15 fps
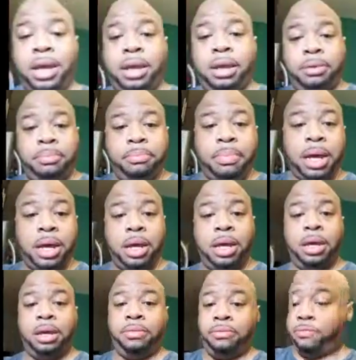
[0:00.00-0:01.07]
my
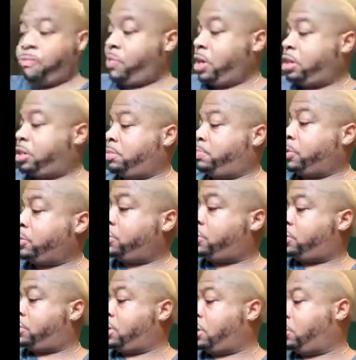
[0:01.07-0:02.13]
vegetables, the
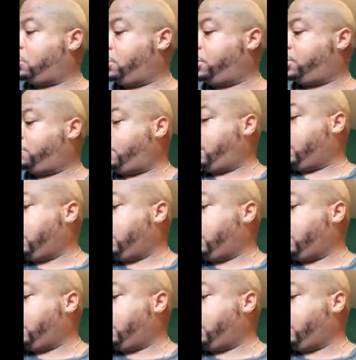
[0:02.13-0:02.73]
Holy Trinity,